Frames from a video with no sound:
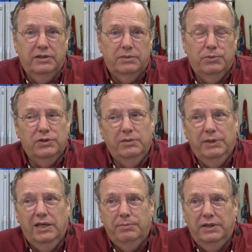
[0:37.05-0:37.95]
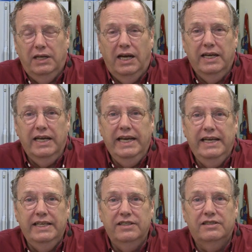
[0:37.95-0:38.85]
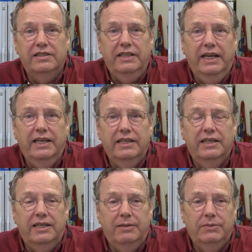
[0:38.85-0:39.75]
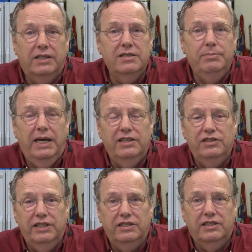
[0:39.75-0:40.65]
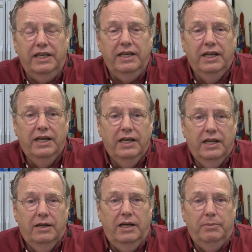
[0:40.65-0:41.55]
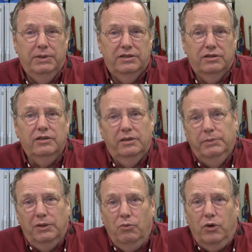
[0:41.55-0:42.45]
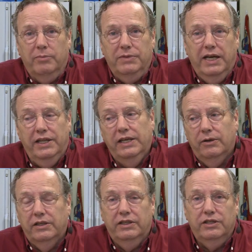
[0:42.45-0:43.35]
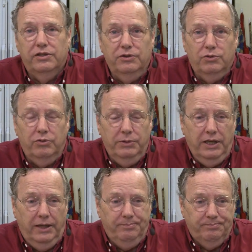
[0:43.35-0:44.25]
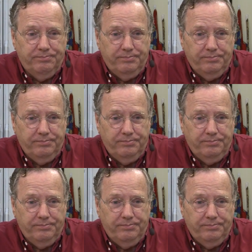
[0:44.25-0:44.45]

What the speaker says: It's supposed to be up in the high 80s today, not as bad as yesterday, but it's still going to be a warm day. The air conditioners will be on.